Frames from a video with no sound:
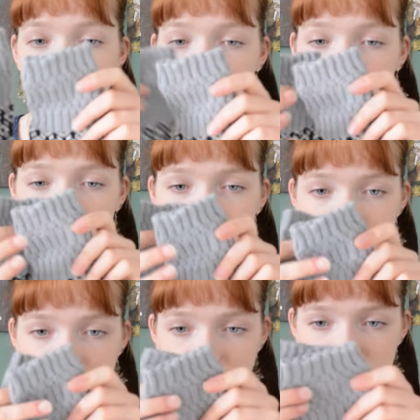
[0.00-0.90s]
but
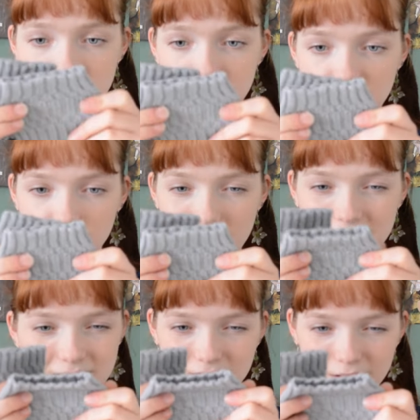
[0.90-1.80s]
because I was knitting way
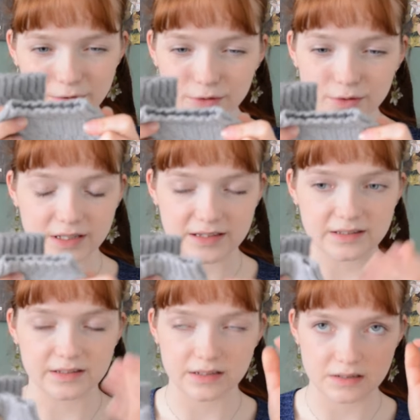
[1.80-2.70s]
tighter, it
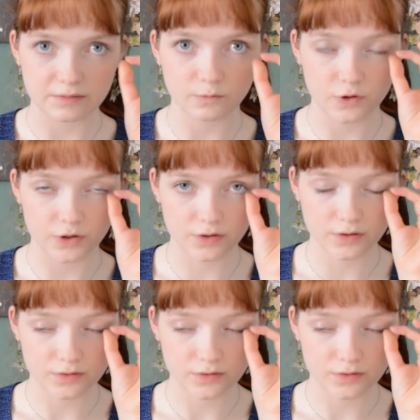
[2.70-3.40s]
didn't work.